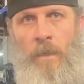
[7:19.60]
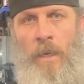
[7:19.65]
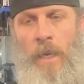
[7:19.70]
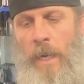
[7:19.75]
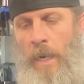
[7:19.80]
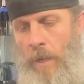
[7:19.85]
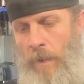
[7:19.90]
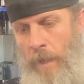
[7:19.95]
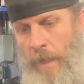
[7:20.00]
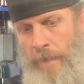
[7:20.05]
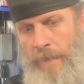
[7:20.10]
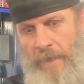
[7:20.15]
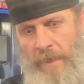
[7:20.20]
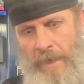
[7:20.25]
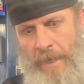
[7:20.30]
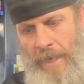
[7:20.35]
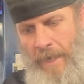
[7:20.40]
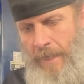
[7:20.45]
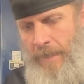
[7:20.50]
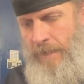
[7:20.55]
All right, the
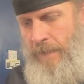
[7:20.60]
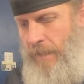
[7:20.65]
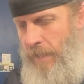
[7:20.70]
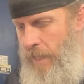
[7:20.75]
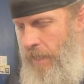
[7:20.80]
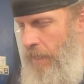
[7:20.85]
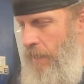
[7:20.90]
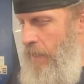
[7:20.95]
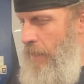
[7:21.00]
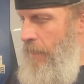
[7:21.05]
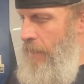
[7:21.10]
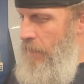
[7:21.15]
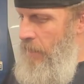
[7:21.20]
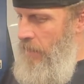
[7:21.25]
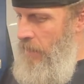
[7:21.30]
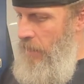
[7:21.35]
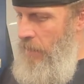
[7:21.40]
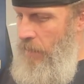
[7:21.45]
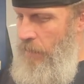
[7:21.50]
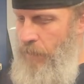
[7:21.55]
next thing is
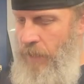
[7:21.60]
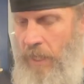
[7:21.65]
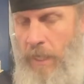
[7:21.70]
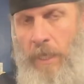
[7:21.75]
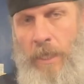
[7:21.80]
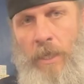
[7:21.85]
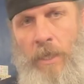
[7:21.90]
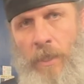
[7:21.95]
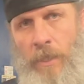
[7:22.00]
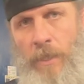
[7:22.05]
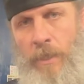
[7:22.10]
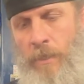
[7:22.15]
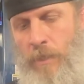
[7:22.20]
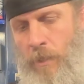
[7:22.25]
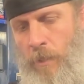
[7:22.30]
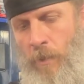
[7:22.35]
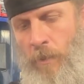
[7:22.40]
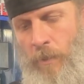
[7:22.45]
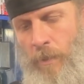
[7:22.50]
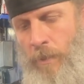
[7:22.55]
going to be a good
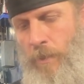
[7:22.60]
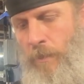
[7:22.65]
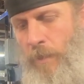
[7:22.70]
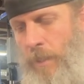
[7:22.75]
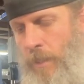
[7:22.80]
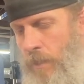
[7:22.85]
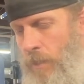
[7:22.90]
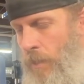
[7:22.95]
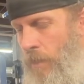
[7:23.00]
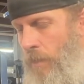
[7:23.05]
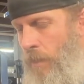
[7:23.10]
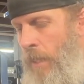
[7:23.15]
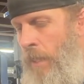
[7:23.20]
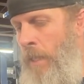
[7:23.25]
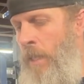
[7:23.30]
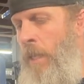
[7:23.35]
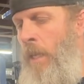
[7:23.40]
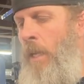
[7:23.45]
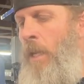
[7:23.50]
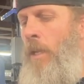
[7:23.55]
torque wrench. All right,
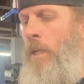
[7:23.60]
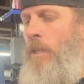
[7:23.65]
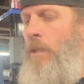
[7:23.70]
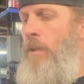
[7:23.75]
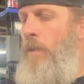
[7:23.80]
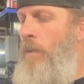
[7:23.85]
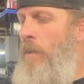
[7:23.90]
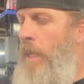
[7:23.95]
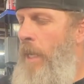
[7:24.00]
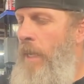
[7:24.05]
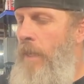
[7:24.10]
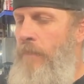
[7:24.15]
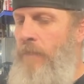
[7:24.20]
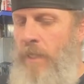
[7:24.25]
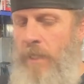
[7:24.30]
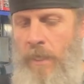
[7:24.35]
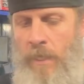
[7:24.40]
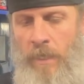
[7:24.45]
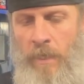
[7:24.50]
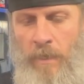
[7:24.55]
you don't have to
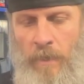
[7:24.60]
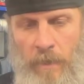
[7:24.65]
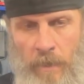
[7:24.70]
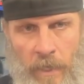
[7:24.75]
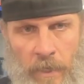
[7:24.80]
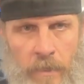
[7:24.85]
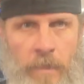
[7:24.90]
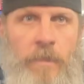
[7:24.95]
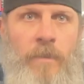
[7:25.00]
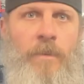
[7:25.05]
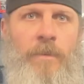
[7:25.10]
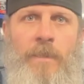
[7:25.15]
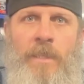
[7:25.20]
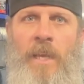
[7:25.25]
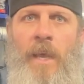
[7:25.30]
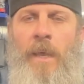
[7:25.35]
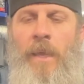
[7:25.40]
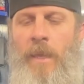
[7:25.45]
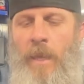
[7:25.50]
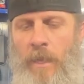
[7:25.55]
get an electrical
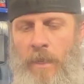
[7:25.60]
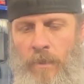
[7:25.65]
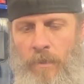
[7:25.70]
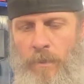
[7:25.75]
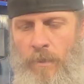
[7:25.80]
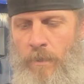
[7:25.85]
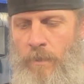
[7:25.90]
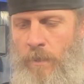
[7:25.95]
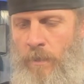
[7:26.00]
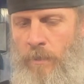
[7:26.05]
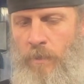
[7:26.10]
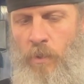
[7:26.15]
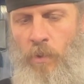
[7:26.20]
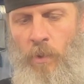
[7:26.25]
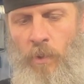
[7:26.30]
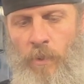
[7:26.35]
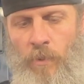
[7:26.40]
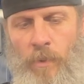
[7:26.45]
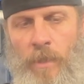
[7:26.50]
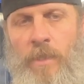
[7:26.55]
tech angle
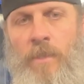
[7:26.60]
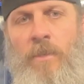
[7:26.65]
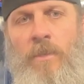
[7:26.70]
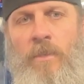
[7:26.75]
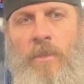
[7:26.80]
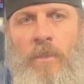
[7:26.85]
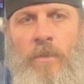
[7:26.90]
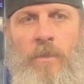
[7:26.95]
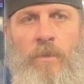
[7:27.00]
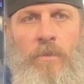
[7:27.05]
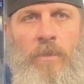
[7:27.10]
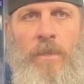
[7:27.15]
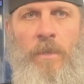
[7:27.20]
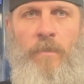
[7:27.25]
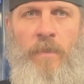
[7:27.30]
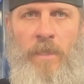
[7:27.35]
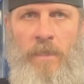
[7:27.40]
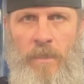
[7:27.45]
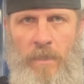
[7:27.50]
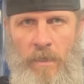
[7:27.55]
torque wrench to do some
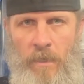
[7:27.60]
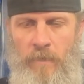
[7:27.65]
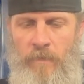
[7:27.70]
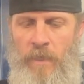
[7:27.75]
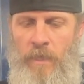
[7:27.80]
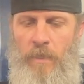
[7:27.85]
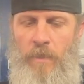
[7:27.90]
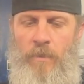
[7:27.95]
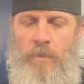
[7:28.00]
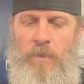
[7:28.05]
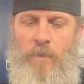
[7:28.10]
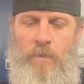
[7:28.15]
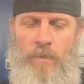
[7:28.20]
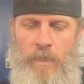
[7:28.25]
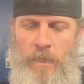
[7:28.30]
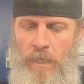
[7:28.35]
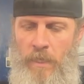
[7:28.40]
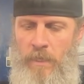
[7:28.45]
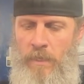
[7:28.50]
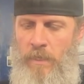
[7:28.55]
of the stuff that you're
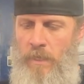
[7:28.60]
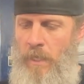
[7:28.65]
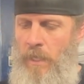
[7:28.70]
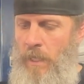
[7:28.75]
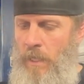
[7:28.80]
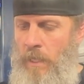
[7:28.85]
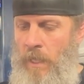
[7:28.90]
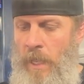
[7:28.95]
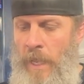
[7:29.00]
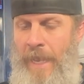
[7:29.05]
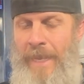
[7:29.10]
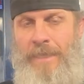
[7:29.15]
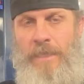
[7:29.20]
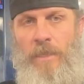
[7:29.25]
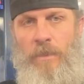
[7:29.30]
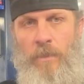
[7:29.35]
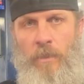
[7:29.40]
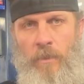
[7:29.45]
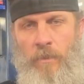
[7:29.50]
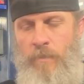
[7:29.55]
doing as a
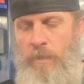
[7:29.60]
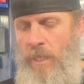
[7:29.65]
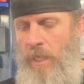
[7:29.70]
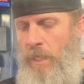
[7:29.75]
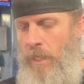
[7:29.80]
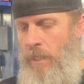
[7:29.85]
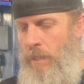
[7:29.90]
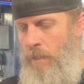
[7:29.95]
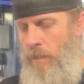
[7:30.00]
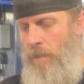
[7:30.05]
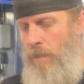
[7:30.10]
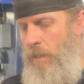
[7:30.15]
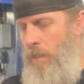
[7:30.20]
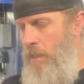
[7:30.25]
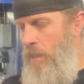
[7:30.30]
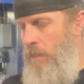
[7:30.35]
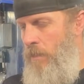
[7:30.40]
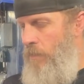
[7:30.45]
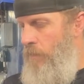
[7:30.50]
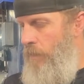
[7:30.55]
Lube Tech. All right,
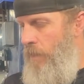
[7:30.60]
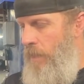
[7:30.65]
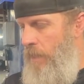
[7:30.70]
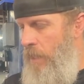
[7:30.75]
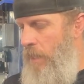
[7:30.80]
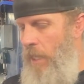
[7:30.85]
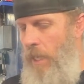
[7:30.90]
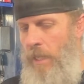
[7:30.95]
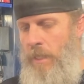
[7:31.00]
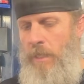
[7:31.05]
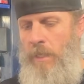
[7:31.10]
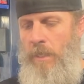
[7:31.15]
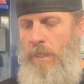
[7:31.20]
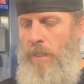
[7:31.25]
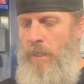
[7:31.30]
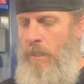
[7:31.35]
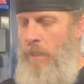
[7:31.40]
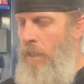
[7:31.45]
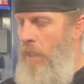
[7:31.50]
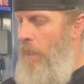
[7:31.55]
it's really not
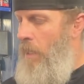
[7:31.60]
needed.